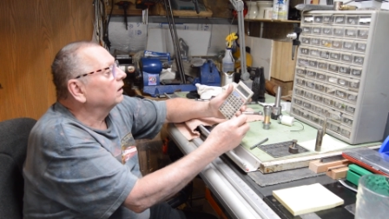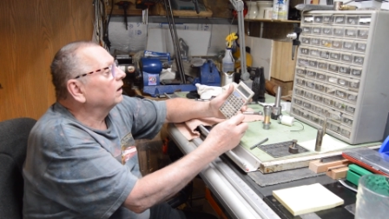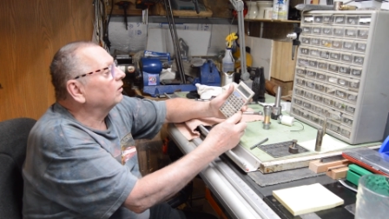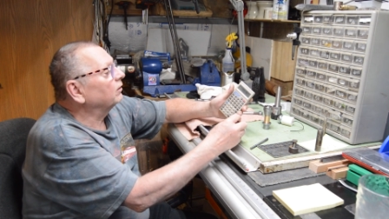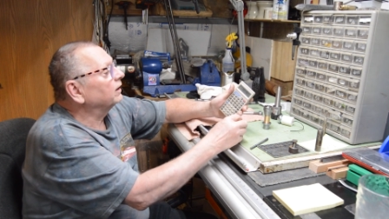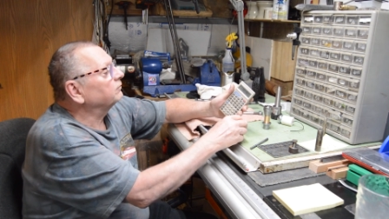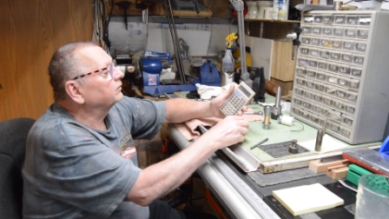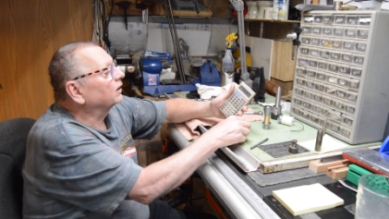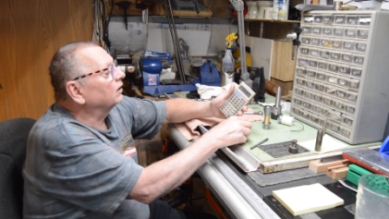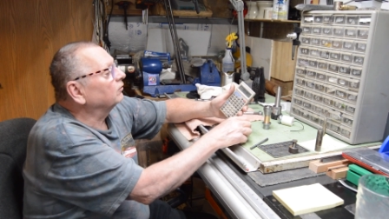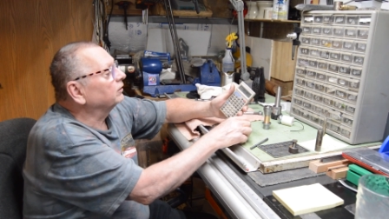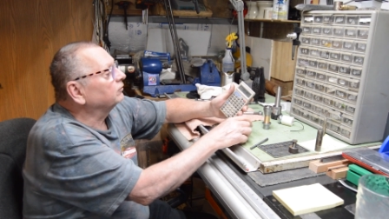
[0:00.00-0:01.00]
I'll have to
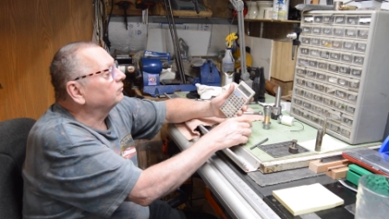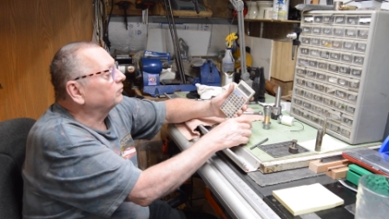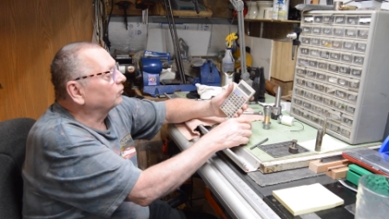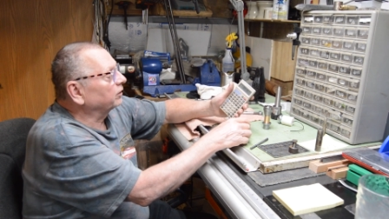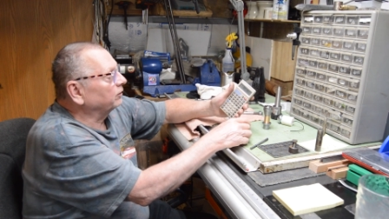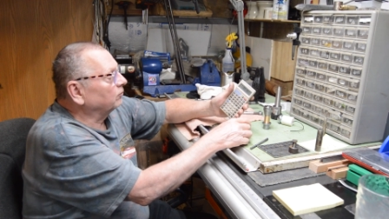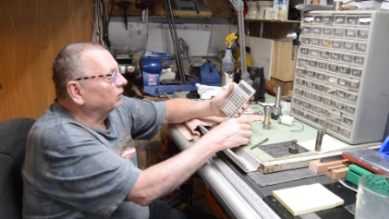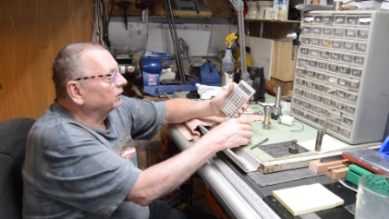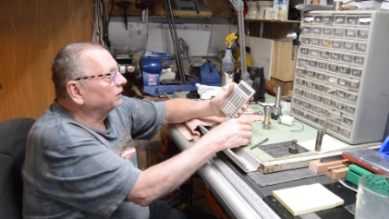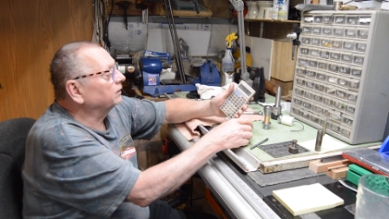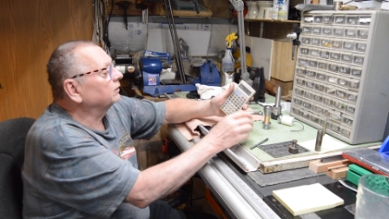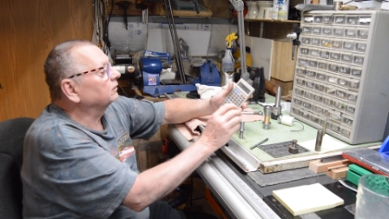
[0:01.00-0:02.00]
go in
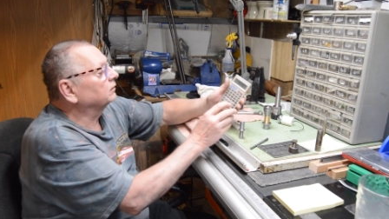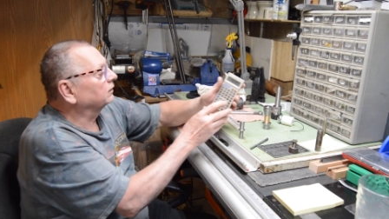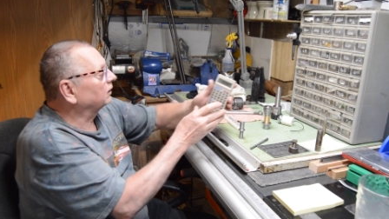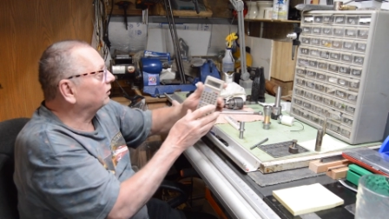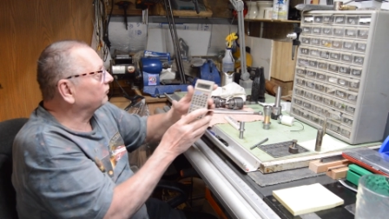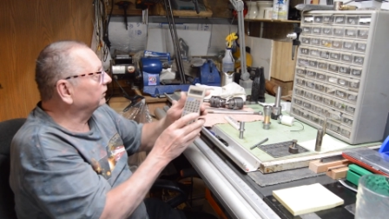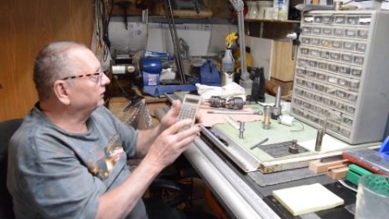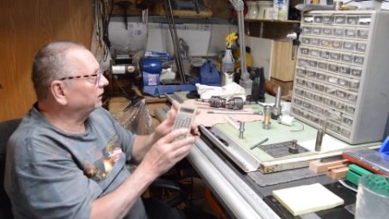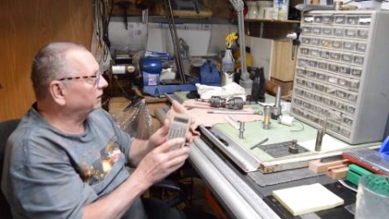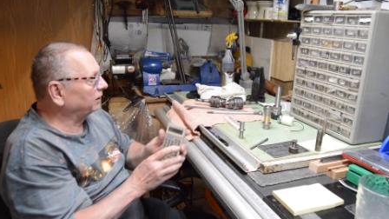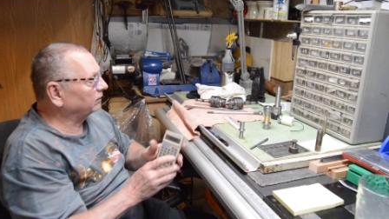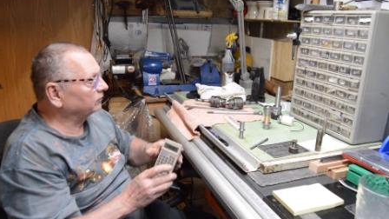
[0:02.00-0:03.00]
41 and I'll write
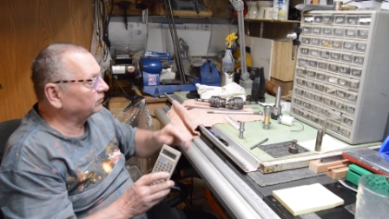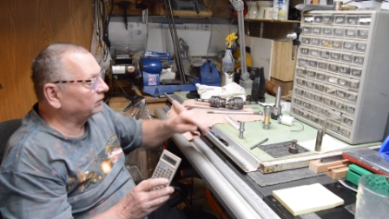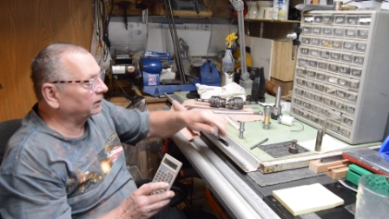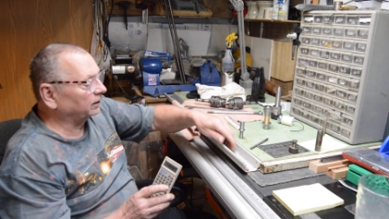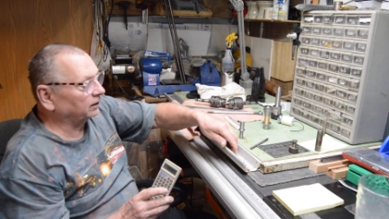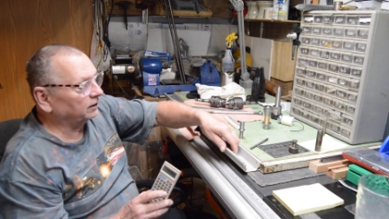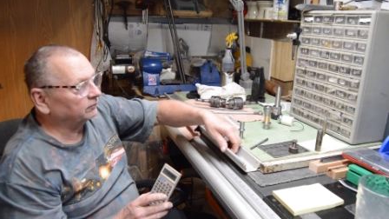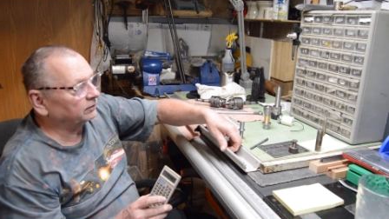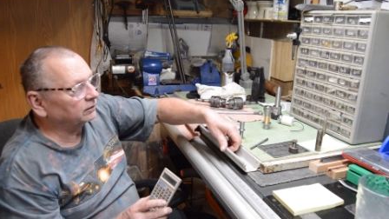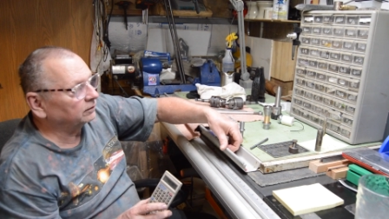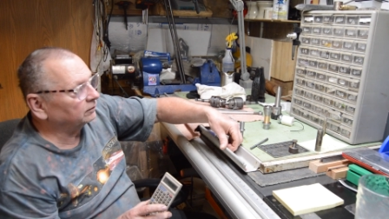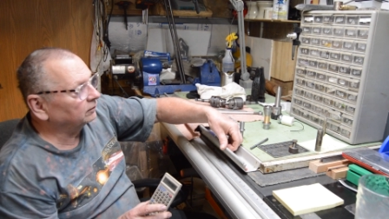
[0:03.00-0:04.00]
that down so I can have
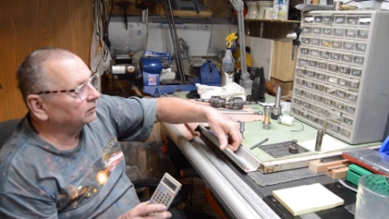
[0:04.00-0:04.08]
it there.